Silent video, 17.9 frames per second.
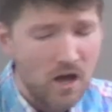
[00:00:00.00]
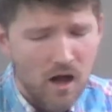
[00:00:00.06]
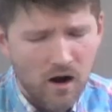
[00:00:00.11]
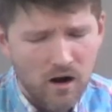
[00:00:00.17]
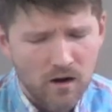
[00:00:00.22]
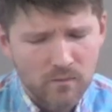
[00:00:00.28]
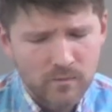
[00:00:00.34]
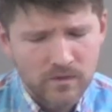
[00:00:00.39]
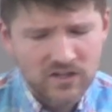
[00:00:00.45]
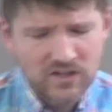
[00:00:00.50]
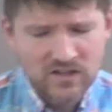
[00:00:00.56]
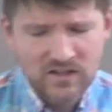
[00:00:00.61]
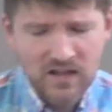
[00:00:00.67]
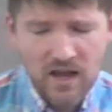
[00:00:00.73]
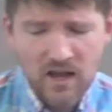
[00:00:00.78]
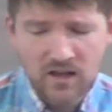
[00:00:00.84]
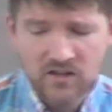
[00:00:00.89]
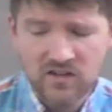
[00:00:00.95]
our
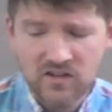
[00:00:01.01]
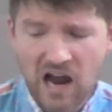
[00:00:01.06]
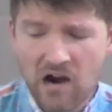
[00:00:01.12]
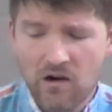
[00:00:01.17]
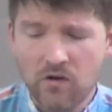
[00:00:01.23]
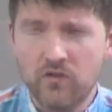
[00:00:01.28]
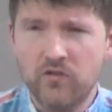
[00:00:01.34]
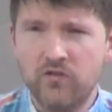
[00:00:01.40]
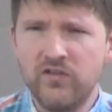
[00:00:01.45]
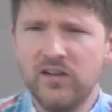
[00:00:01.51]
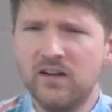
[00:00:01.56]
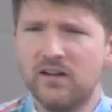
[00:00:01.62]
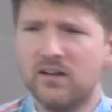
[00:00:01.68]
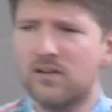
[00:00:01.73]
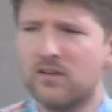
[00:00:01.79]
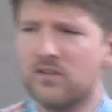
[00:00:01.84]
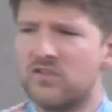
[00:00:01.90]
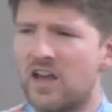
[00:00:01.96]
mistakes, our
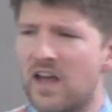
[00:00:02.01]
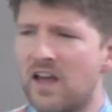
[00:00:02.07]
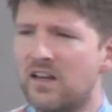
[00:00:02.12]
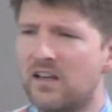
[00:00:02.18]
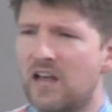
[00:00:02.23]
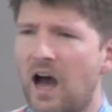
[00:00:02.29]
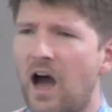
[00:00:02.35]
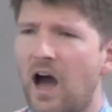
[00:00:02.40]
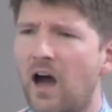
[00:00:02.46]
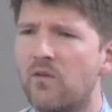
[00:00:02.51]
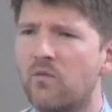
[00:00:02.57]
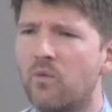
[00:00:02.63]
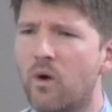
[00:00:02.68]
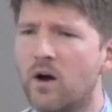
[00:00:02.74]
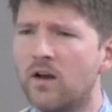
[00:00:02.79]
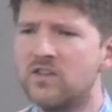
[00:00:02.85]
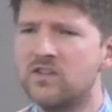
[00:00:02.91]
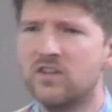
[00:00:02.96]
fears, and God
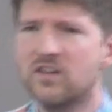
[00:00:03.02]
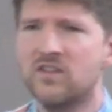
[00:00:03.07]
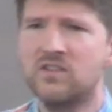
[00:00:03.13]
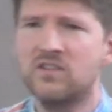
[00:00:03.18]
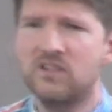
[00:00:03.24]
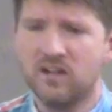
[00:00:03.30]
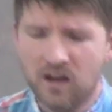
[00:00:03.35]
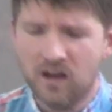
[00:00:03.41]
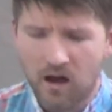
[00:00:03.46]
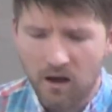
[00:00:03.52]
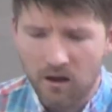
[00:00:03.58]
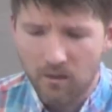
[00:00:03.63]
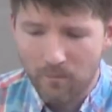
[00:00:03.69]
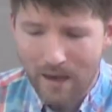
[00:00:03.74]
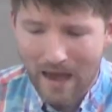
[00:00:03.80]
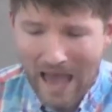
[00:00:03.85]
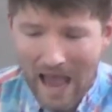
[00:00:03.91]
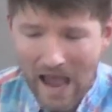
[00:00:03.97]
wants us to
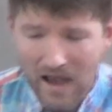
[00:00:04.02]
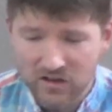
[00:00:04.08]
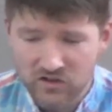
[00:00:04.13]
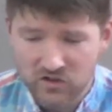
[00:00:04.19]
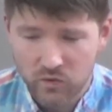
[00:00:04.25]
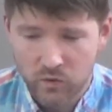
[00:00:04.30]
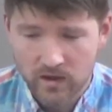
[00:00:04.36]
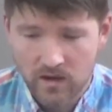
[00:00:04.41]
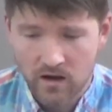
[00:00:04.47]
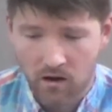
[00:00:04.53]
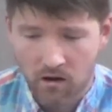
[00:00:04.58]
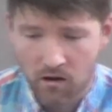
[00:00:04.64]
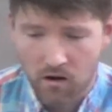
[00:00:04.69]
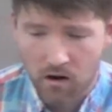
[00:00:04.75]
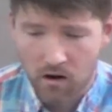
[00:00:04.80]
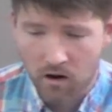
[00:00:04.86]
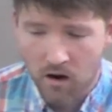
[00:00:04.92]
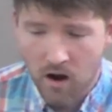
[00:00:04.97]
come as we
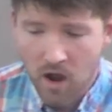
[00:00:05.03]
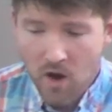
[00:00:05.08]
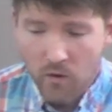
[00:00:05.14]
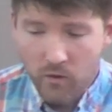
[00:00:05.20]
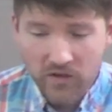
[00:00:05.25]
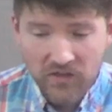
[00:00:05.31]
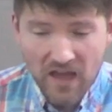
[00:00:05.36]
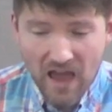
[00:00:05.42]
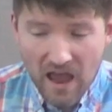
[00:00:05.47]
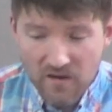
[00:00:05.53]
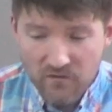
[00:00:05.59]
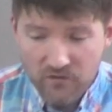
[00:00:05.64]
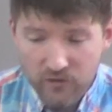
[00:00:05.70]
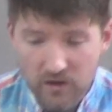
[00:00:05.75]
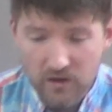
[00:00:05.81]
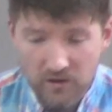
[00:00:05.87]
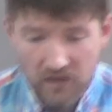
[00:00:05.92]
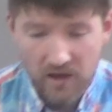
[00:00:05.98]
are, with
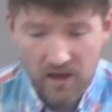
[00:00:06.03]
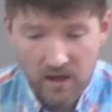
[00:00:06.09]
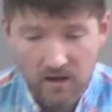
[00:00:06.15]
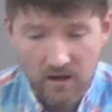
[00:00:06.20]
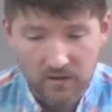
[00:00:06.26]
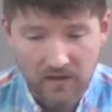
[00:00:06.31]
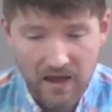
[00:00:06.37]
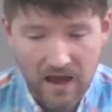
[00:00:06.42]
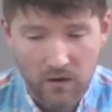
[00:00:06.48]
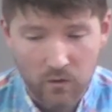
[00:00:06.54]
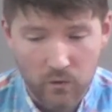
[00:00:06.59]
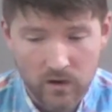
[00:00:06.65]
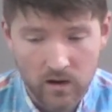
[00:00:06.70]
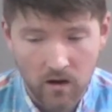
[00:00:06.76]
everything that we